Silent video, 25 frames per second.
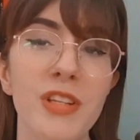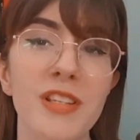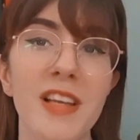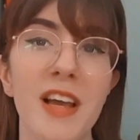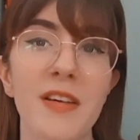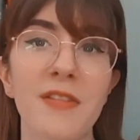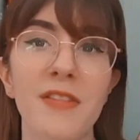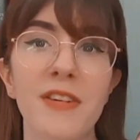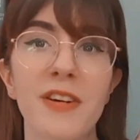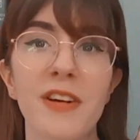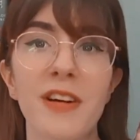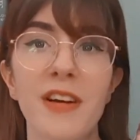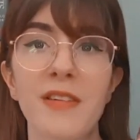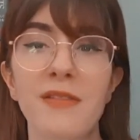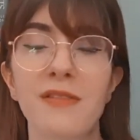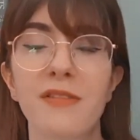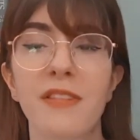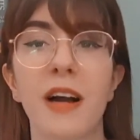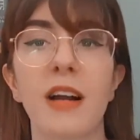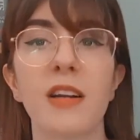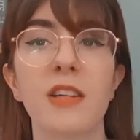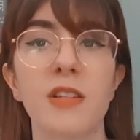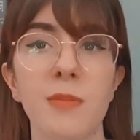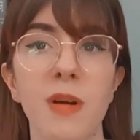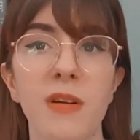ever, in
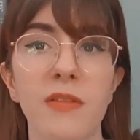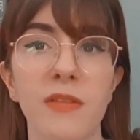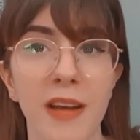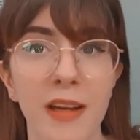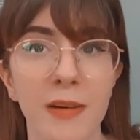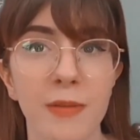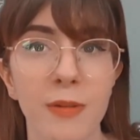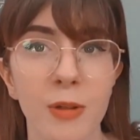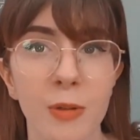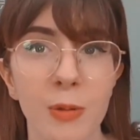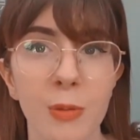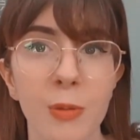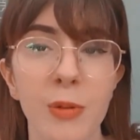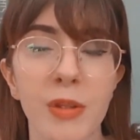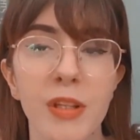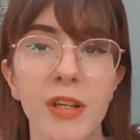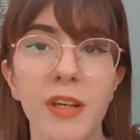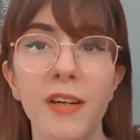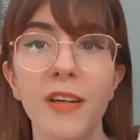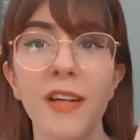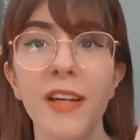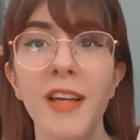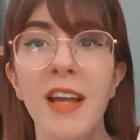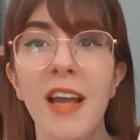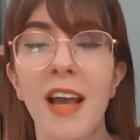fact my favourite
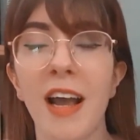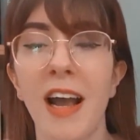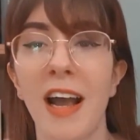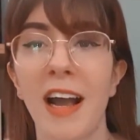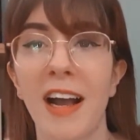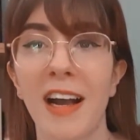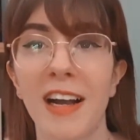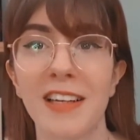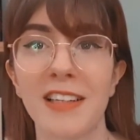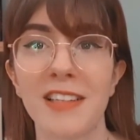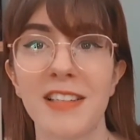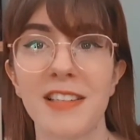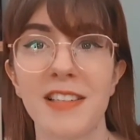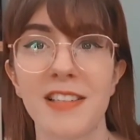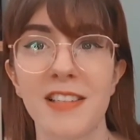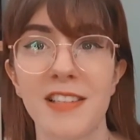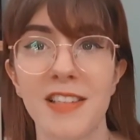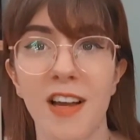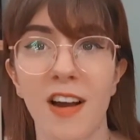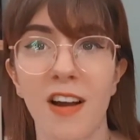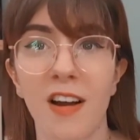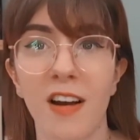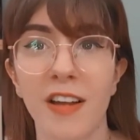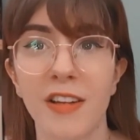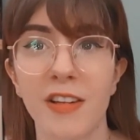author, and
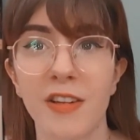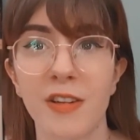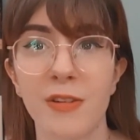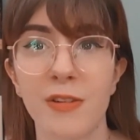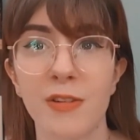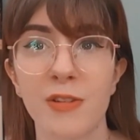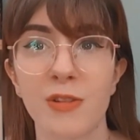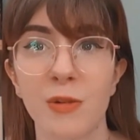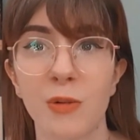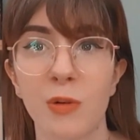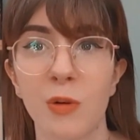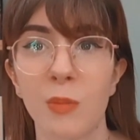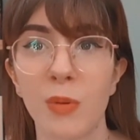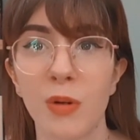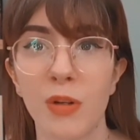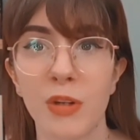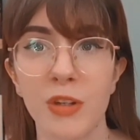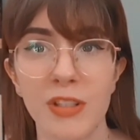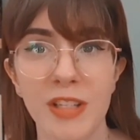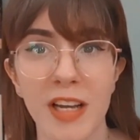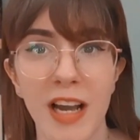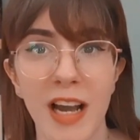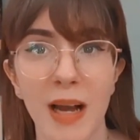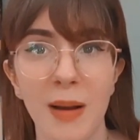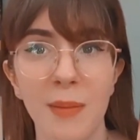I used all
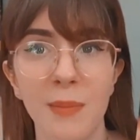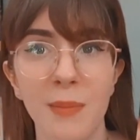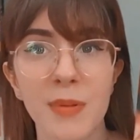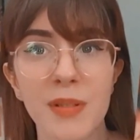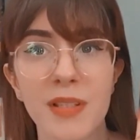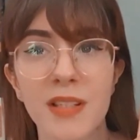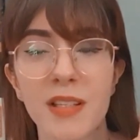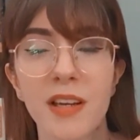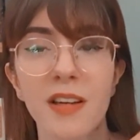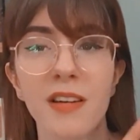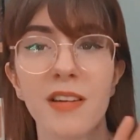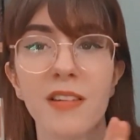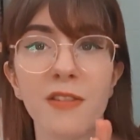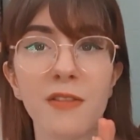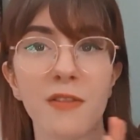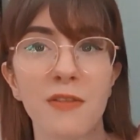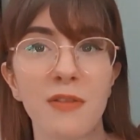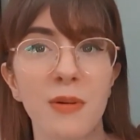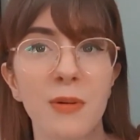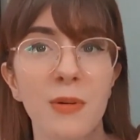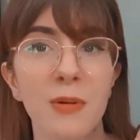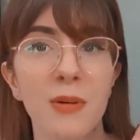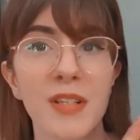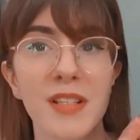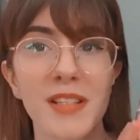blue tabs
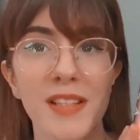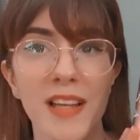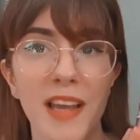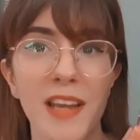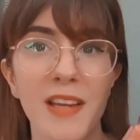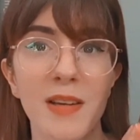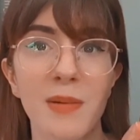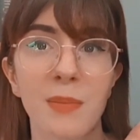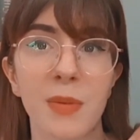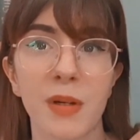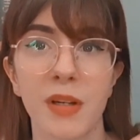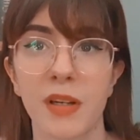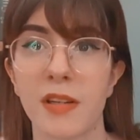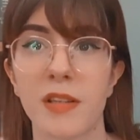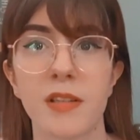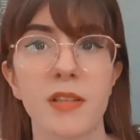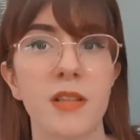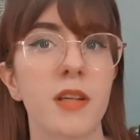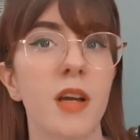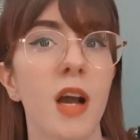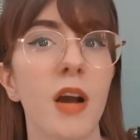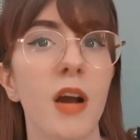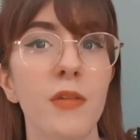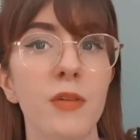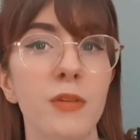for Saint because
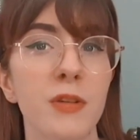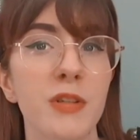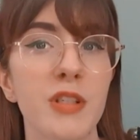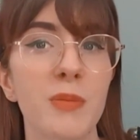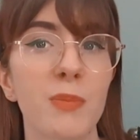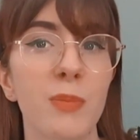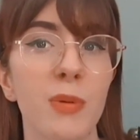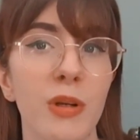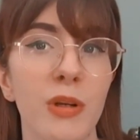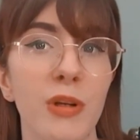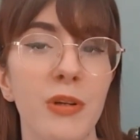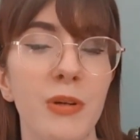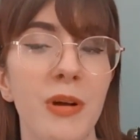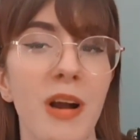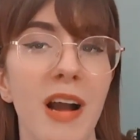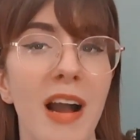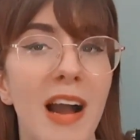the cover is blue.